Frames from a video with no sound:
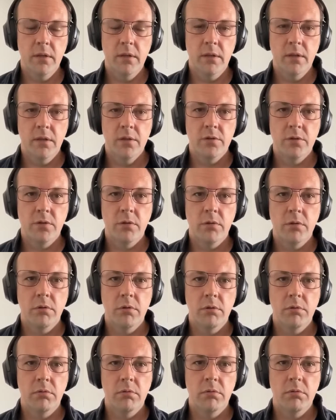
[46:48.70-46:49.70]

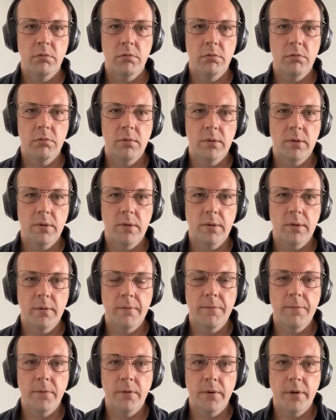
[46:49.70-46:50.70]
So,
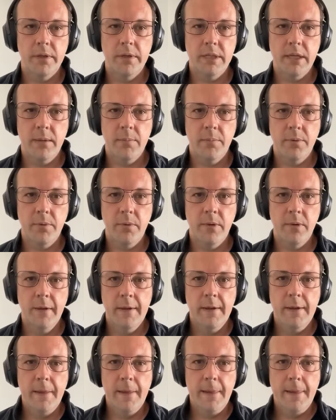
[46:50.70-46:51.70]
for example,
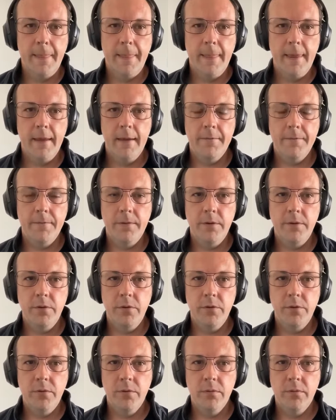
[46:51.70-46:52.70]
if
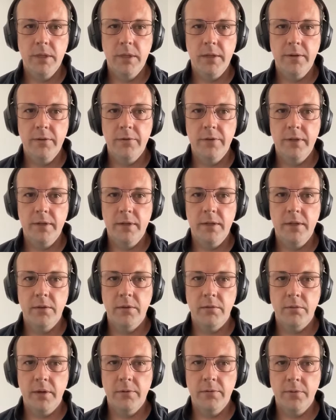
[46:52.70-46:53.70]
you lived in the
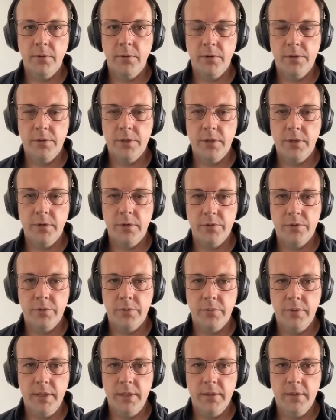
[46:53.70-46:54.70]
rainforest in Costa
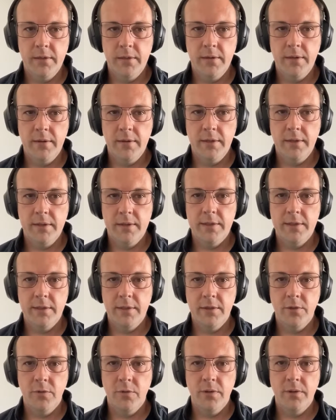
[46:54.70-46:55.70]
Rica, the things that
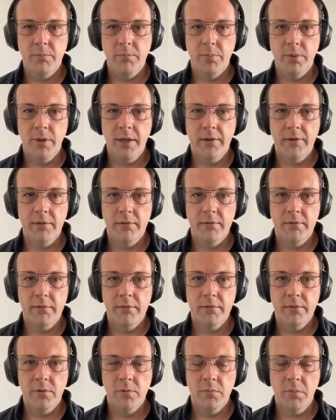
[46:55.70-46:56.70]
you would bring
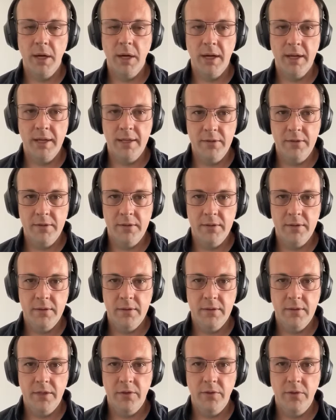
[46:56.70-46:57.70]
to mind
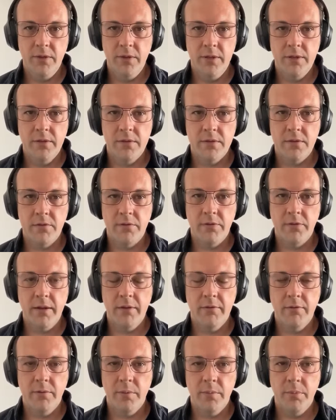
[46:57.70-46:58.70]
that you need to
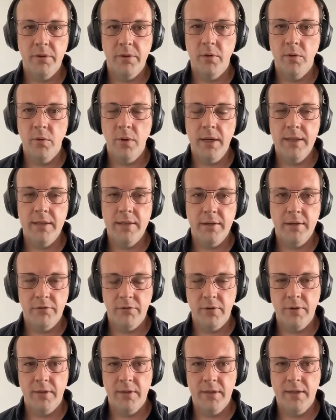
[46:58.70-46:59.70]
survive would be quite
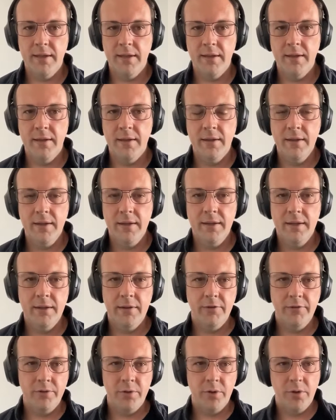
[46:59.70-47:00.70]
different than
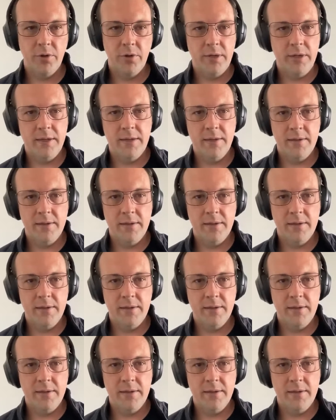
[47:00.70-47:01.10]
if you're in a